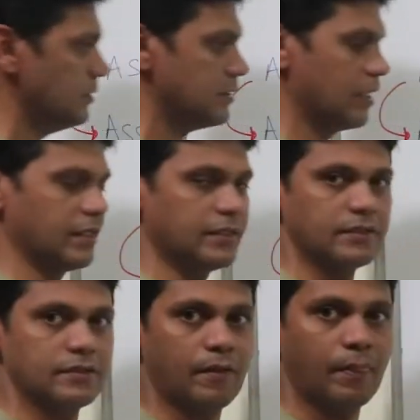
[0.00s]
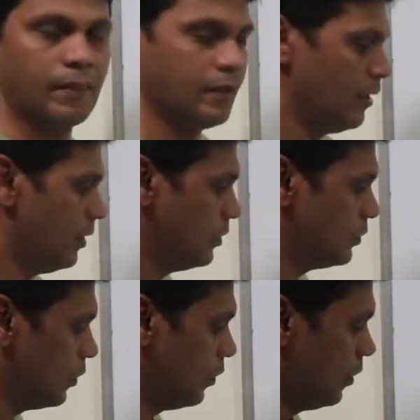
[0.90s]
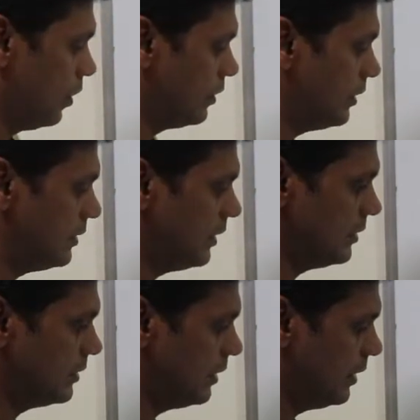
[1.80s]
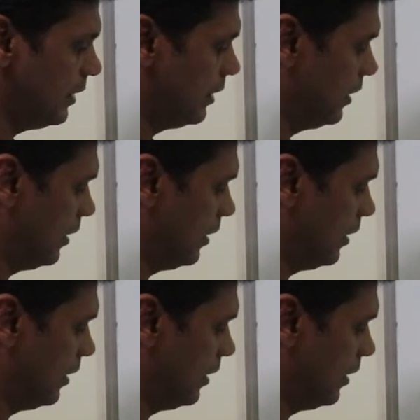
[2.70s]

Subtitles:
side. So this is the